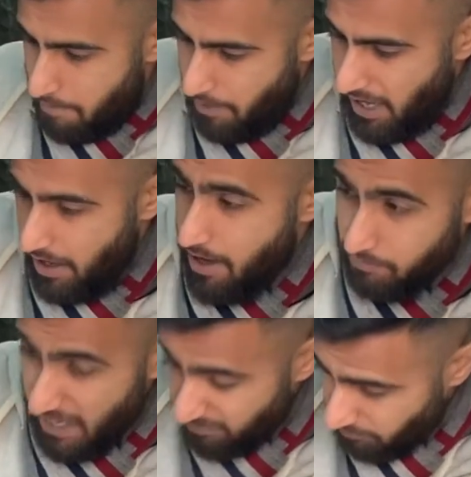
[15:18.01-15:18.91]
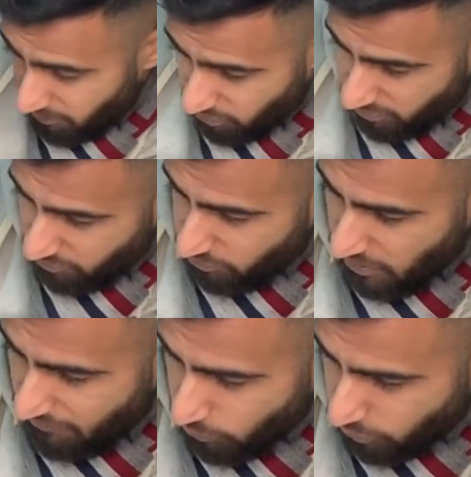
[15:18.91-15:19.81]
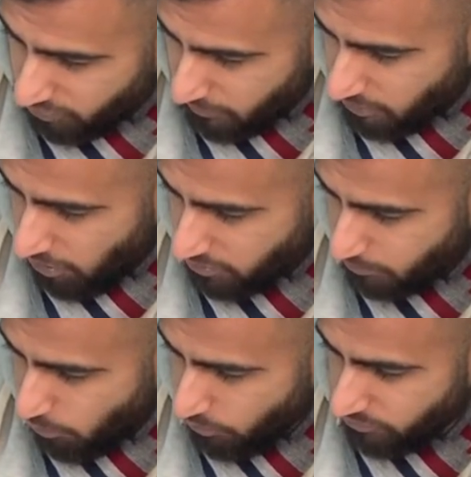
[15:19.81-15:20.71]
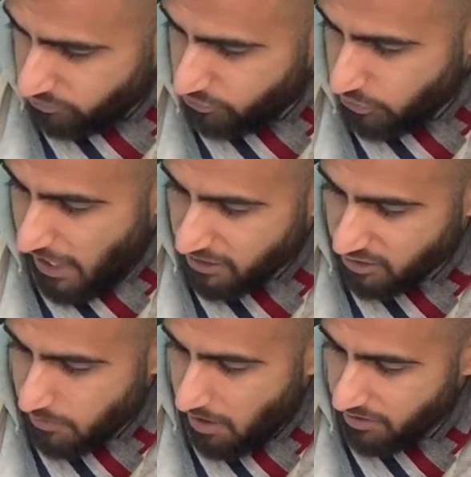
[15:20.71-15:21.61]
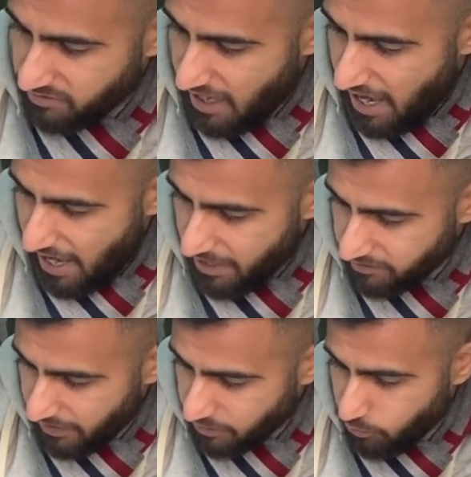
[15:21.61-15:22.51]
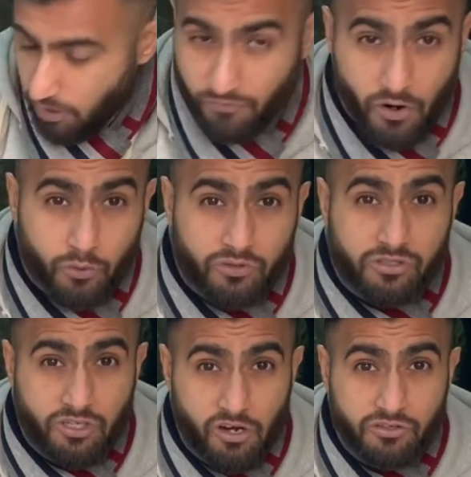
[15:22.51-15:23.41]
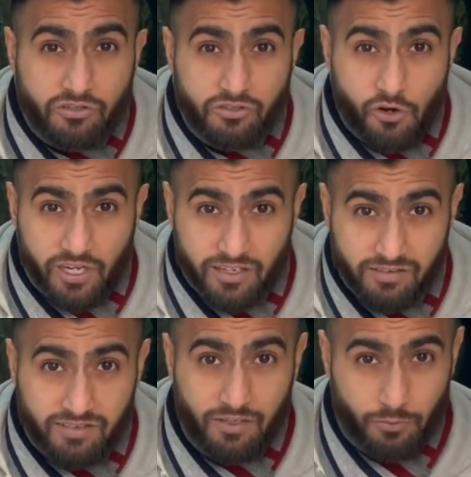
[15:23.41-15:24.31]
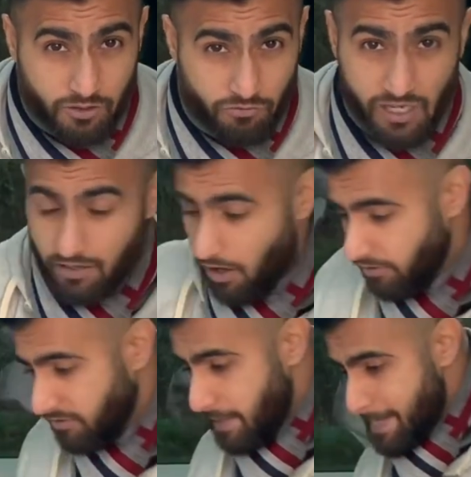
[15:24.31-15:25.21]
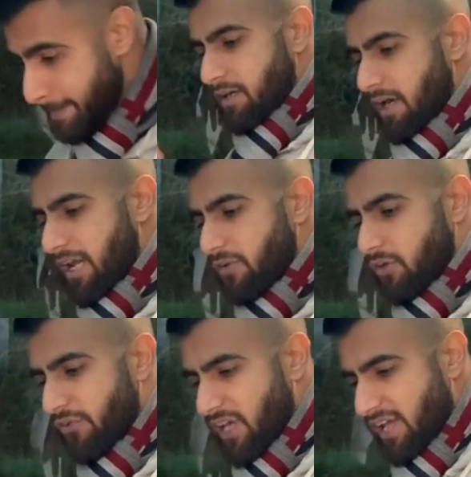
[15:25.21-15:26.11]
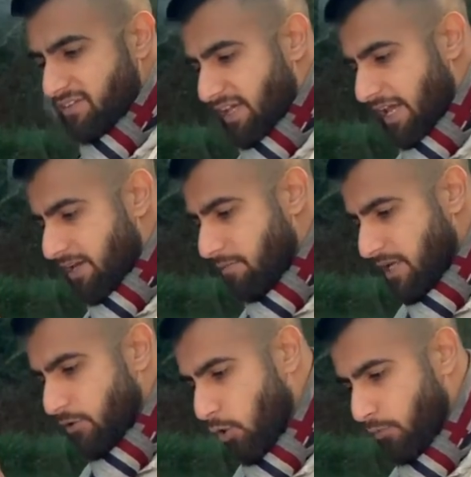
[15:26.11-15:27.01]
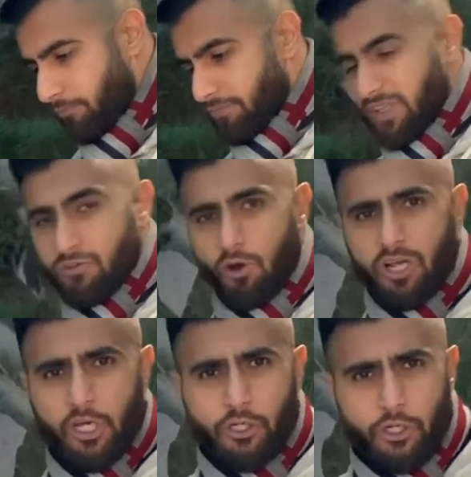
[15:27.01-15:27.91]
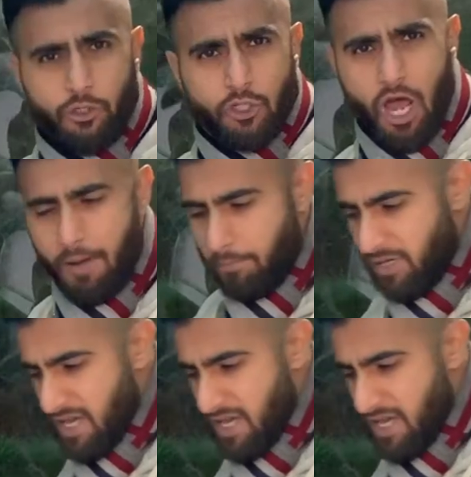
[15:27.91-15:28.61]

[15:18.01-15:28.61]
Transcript: But as I mentioned, you do have your USB charging points, 2 HDMIs and a 12-volt charging socket, which is really nice. Another good thing is, in the middle, there's not like a huge hump.